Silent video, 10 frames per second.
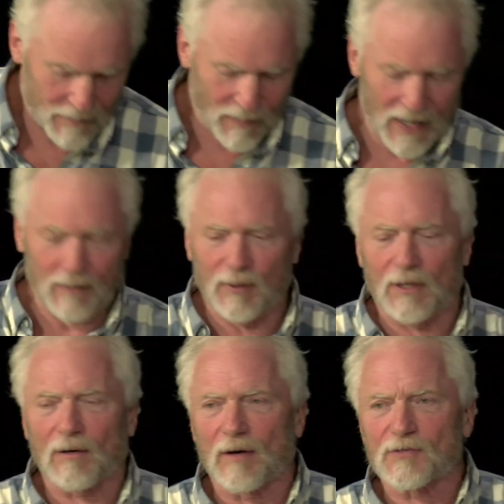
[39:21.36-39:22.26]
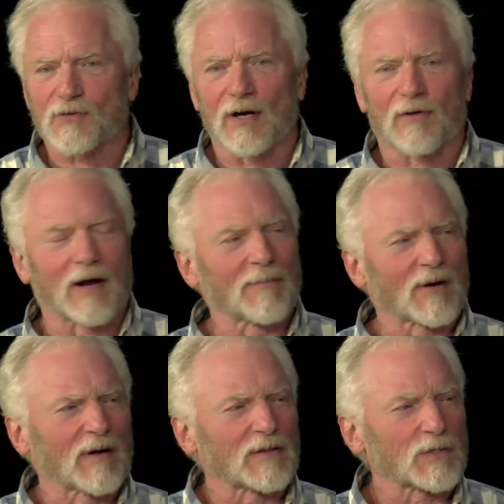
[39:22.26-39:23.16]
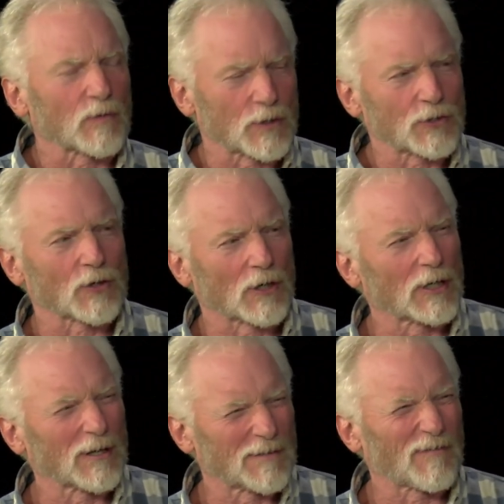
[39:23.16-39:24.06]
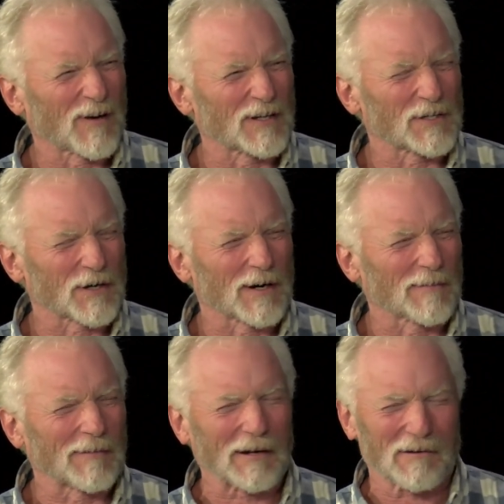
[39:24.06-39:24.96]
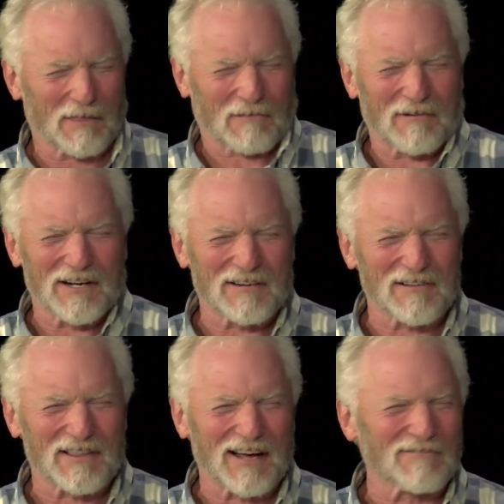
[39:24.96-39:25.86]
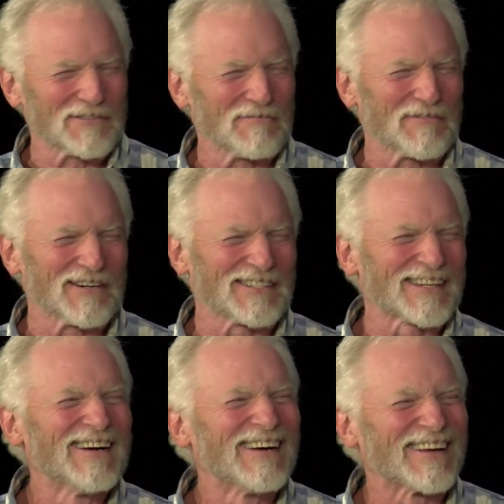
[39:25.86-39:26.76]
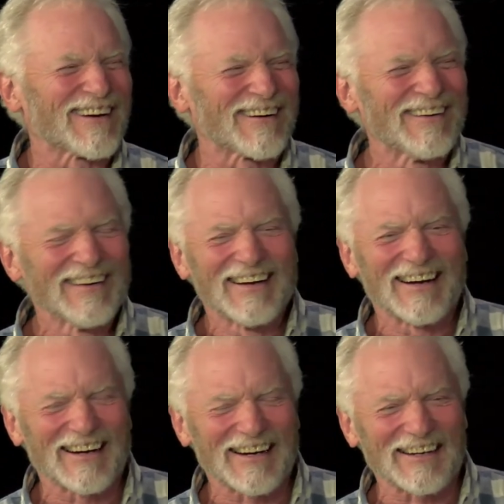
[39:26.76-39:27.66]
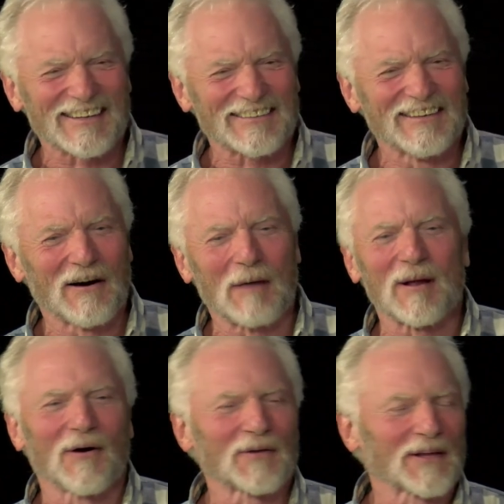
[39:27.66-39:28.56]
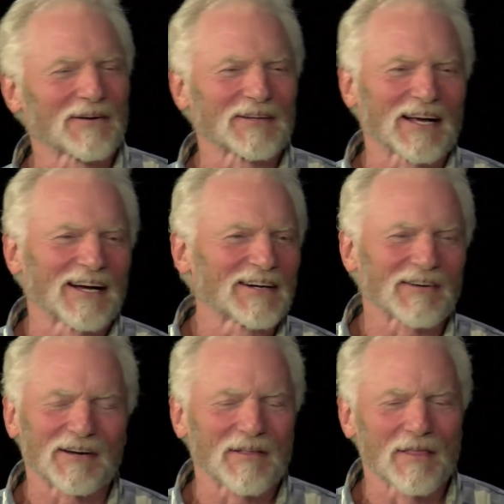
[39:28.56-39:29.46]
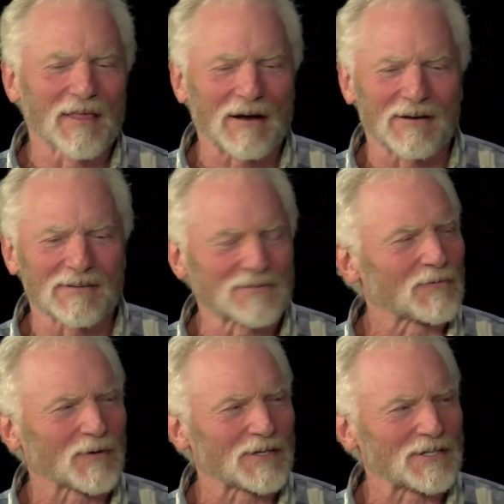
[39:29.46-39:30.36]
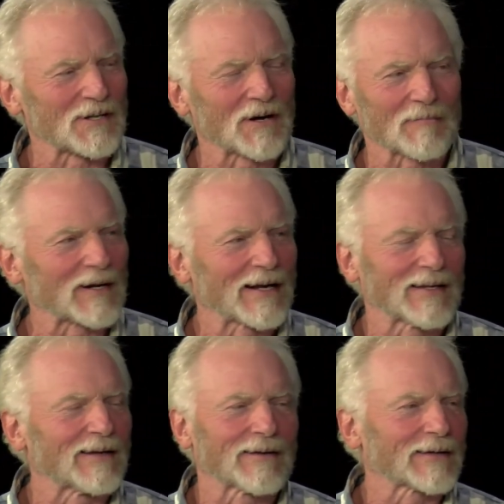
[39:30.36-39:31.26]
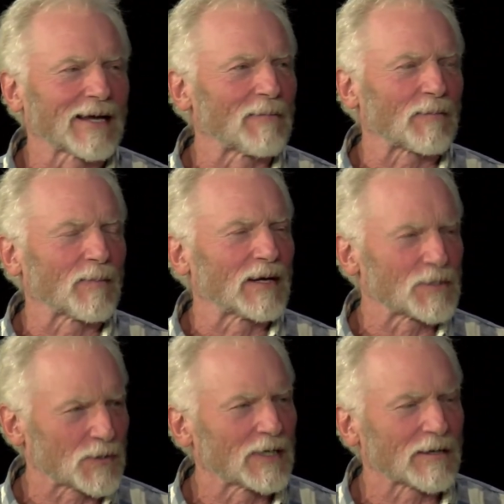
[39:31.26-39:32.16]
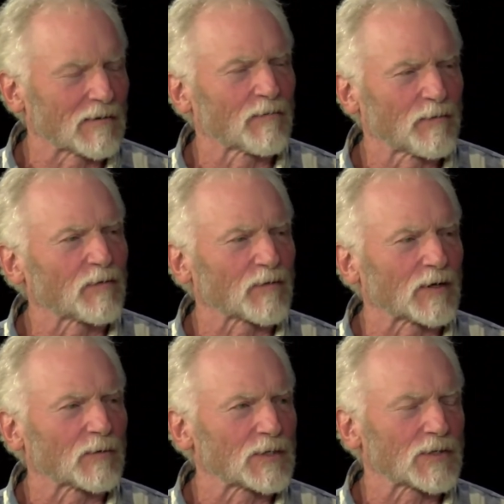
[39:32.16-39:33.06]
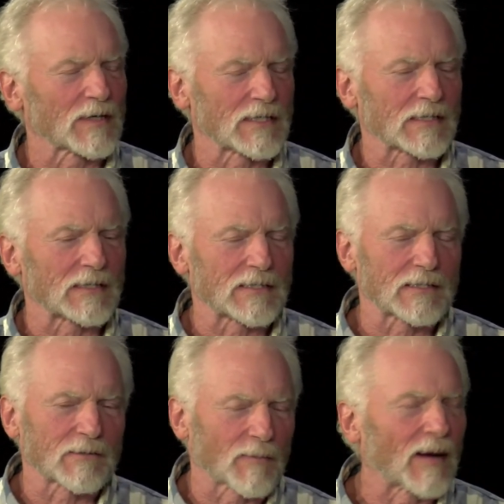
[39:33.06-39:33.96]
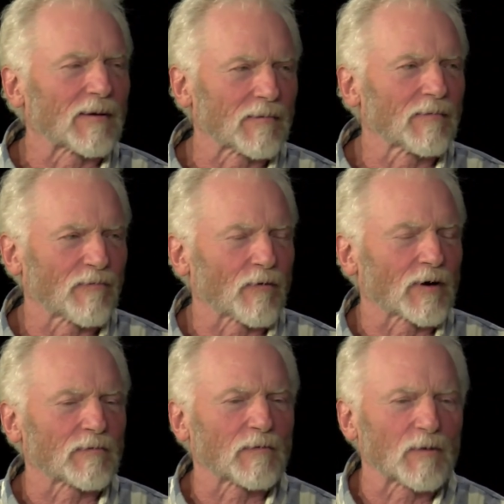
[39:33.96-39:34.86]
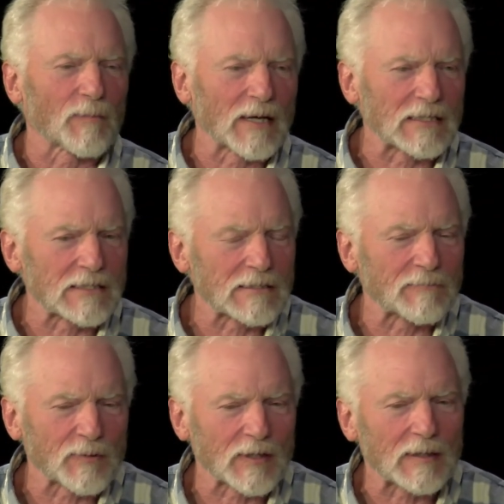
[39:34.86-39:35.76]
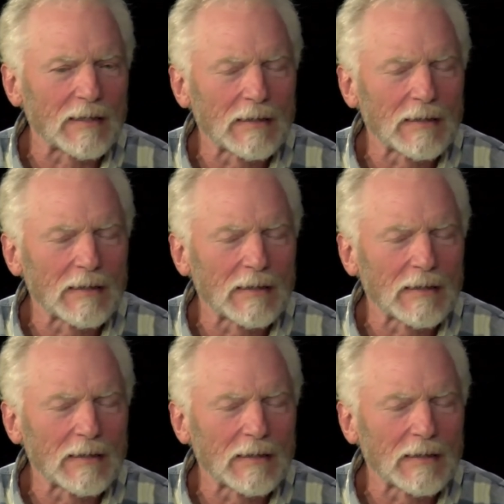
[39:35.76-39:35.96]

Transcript: The Body Below, I was trying to write. I'm going to write this one short. Yeah, it's fairly short. I go only 300,000 words. Mm-hmm. You know, uh, no, I mean only only 100,000 words long. But I didn't. I came up with my usual 150, which translates to mm-hmm. about 450 pages in print.